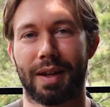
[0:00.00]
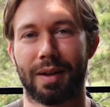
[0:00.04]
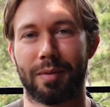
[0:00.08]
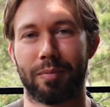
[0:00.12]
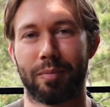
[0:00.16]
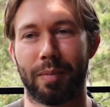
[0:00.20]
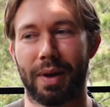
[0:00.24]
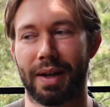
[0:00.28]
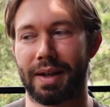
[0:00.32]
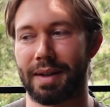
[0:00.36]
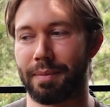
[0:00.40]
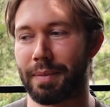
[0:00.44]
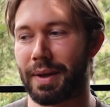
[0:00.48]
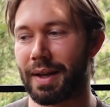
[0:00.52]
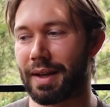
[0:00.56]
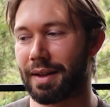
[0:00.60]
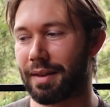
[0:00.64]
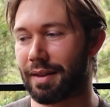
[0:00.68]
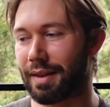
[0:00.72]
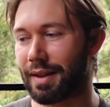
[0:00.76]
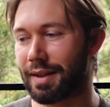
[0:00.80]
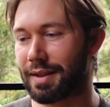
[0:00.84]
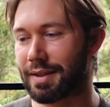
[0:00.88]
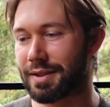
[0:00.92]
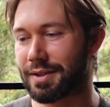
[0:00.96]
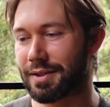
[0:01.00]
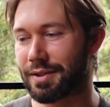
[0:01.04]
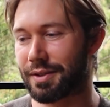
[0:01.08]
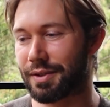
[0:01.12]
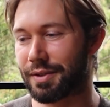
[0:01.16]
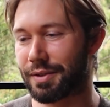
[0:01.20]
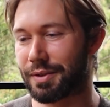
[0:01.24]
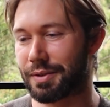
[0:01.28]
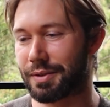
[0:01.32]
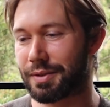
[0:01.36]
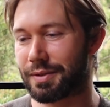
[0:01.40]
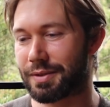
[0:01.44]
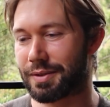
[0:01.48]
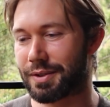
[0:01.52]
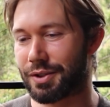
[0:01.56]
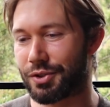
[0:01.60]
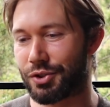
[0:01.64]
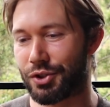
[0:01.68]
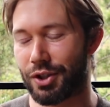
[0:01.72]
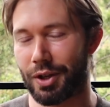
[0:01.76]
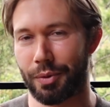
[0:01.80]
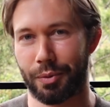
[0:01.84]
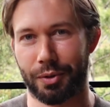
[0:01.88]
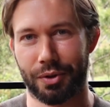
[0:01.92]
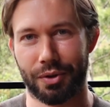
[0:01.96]
Many, many things to
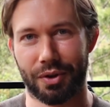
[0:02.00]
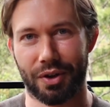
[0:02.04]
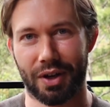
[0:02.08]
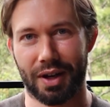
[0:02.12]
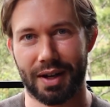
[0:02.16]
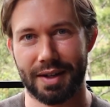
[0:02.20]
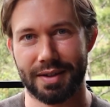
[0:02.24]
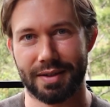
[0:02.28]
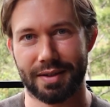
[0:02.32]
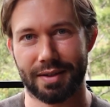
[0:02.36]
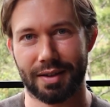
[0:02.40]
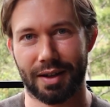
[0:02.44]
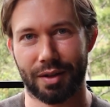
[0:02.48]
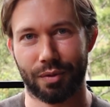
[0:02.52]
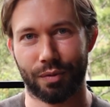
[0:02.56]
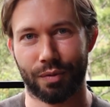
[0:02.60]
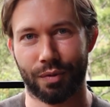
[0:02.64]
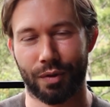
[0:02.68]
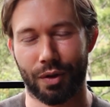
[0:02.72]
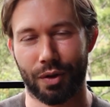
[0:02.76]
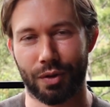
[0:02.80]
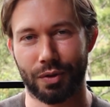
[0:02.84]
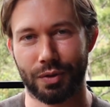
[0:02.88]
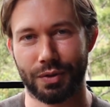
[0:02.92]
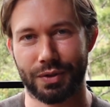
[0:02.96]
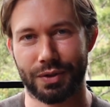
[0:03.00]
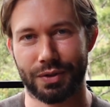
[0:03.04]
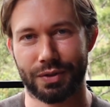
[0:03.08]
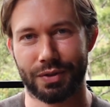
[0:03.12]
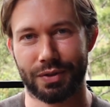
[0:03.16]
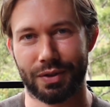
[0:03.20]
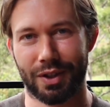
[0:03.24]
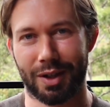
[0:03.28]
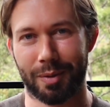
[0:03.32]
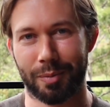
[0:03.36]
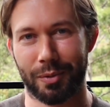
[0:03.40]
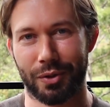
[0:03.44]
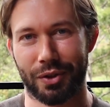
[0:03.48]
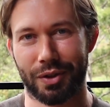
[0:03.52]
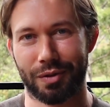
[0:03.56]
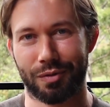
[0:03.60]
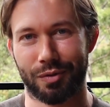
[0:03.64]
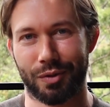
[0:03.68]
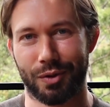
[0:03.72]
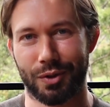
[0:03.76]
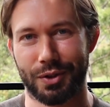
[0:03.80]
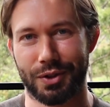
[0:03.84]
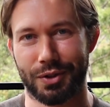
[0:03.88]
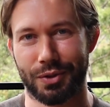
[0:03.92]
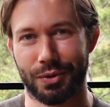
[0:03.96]
share with you guys and unfold. I'm looking
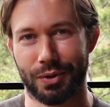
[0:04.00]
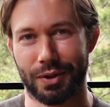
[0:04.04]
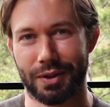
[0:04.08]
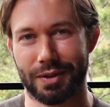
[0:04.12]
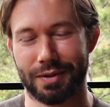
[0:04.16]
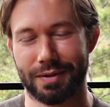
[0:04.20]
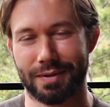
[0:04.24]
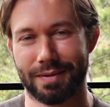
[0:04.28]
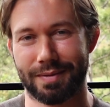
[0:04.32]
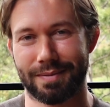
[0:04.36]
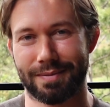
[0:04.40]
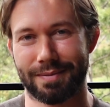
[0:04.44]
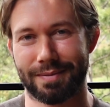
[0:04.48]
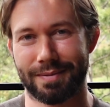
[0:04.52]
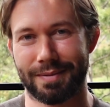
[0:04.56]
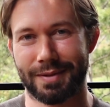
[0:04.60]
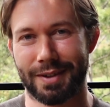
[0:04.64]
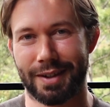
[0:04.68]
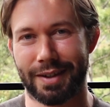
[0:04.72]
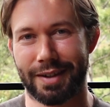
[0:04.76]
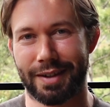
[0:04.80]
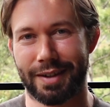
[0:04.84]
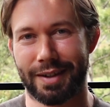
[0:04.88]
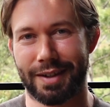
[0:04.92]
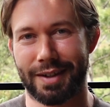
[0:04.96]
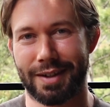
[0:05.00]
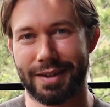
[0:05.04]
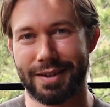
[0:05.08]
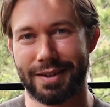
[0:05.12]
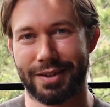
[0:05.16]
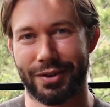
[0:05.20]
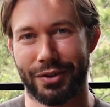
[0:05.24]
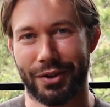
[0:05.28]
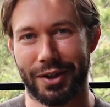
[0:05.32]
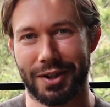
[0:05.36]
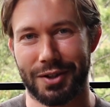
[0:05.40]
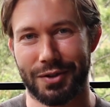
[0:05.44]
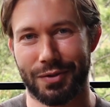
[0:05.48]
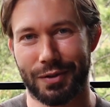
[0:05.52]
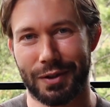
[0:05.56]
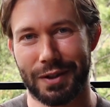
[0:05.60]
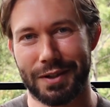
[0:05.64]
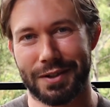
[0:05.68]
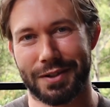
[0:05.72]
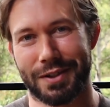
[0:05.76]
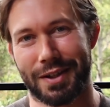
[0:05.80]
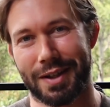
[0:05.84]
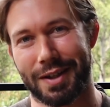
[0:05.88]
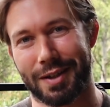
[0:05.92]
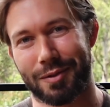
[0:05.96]
forward to it. So thanks for
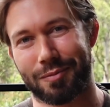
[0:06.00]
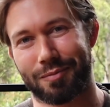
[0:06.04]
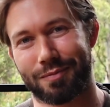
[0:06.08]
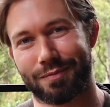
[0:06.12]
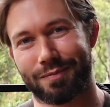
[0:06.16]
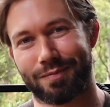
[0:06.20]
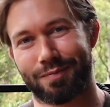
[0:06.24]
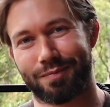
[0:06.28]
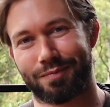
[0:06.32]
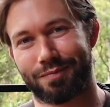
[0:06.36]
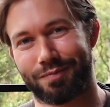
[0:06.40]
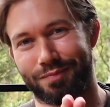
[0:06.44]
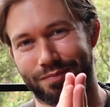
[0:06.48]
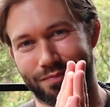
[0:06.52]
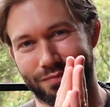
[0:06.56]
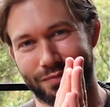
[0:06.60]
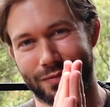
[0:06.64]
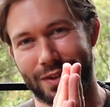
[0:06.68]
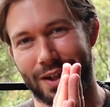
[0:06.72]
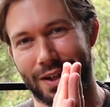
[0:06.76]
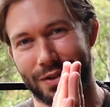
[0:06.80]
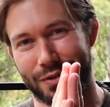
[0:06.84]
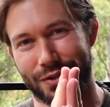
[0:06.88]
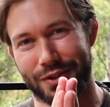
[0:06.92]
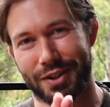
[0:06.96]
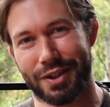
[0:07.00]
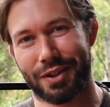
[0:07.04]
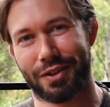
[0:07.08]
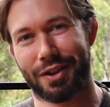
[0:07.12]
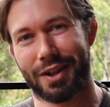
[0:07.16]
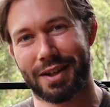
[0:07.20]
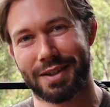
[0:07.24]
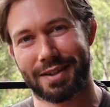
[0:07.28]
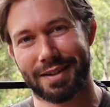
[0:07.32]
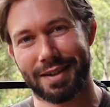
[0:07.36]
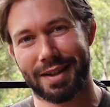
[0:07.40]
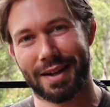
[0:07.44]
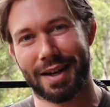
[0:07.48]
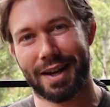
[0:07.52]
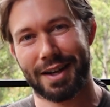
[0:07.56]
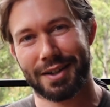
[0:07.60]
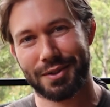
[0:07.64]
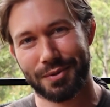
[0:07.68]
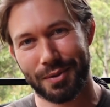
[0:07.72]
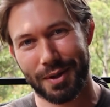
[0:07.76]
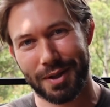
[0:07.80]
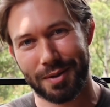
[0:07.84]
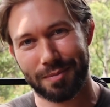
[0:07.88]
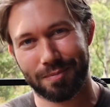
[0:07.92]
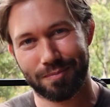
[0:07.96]
listening, and I'll see you guys in the next
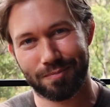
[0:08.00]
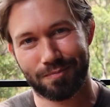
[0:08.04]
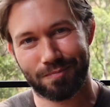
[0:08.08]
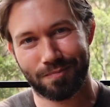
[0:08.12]
one.